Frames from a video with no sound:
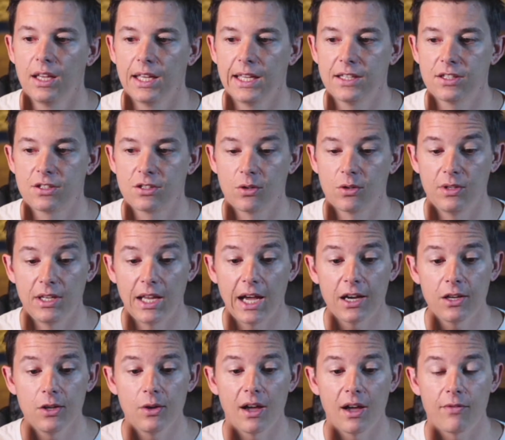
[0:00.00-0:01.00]
And so now
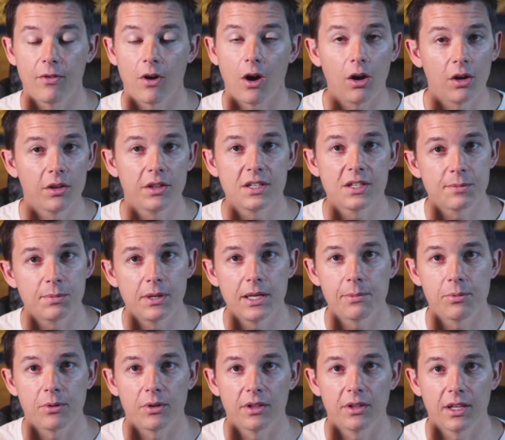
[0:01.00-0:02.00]
you have all these
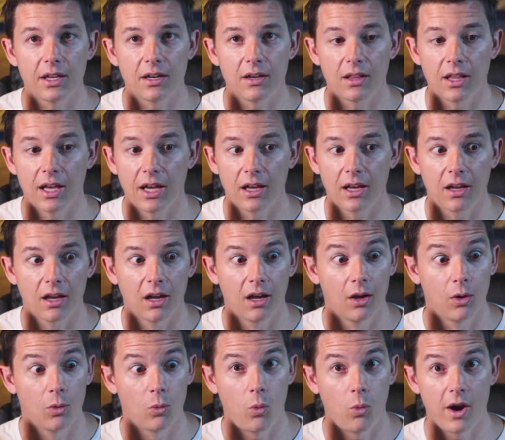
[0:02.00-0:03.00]
people that are like,
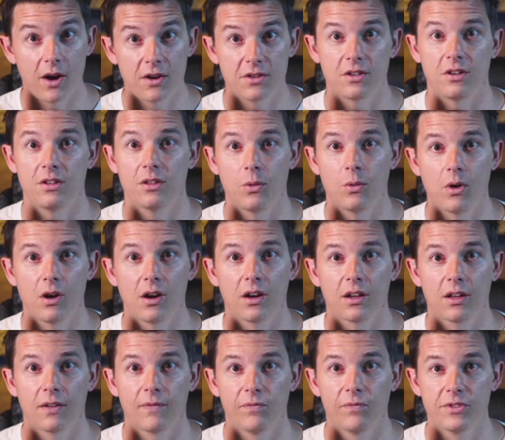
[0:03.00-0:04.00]
where's all the
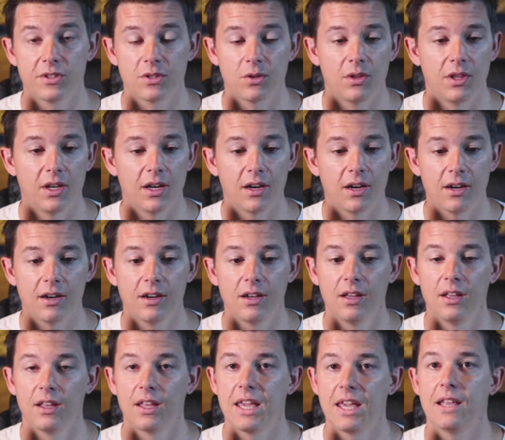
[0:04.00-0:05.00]
work? So they're
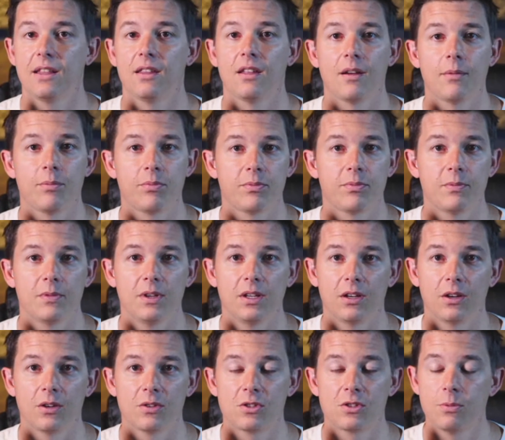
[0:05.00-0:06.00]
hitting up,
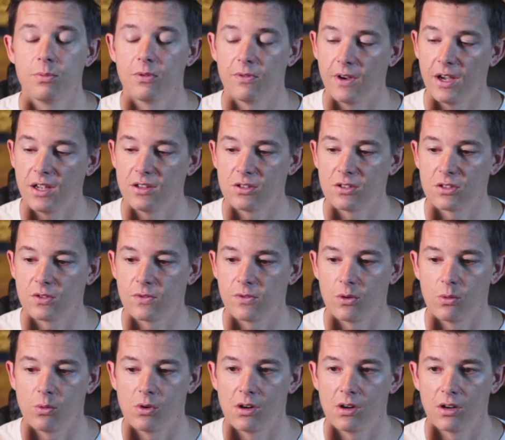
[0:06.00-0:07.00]
supervisors for
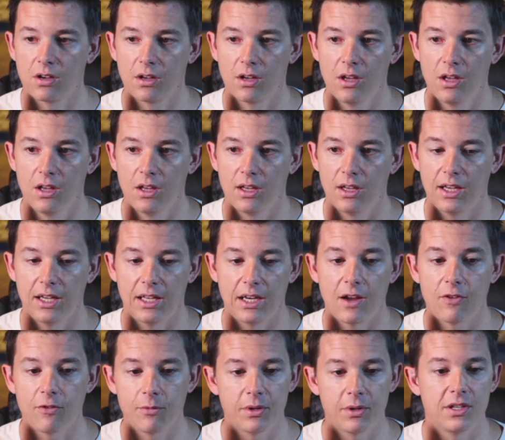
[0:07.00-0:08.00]
work, and
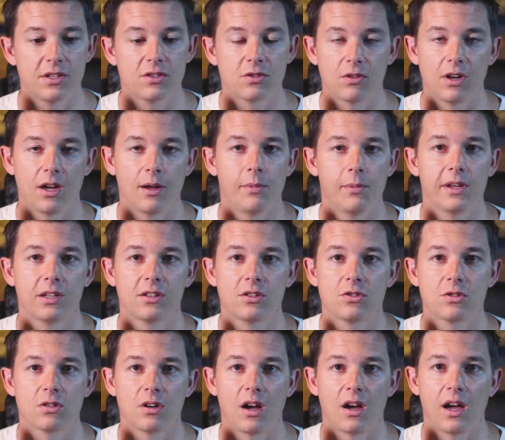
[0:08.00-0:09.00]
everybody's scrambling to
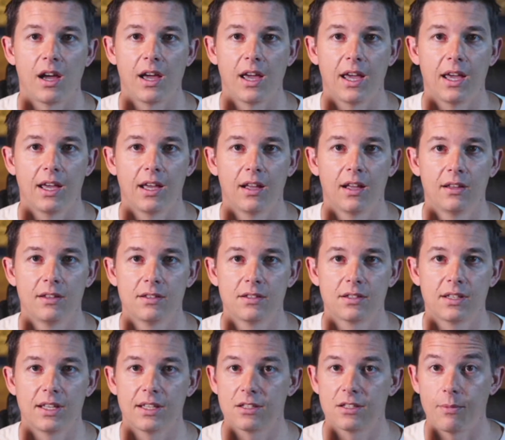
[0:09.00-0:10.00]
try and
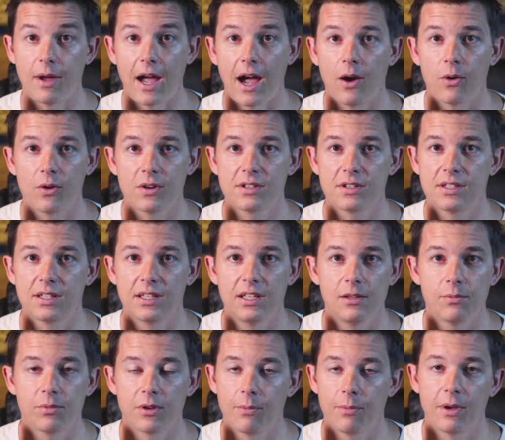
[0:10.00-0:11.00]
get some hours to
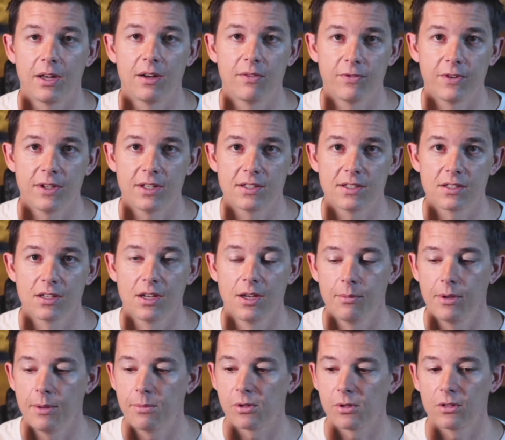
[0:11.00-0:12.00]
keep their benefits.
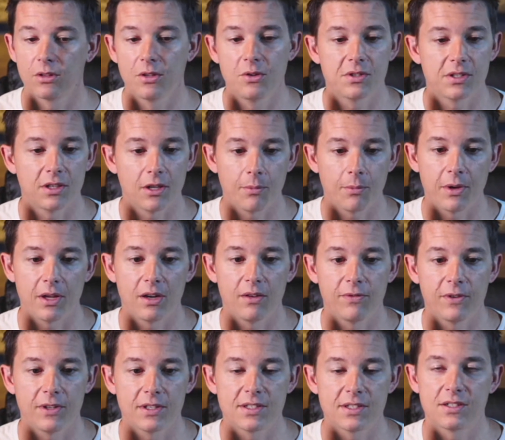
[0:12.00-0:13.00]
People are losing their benefits.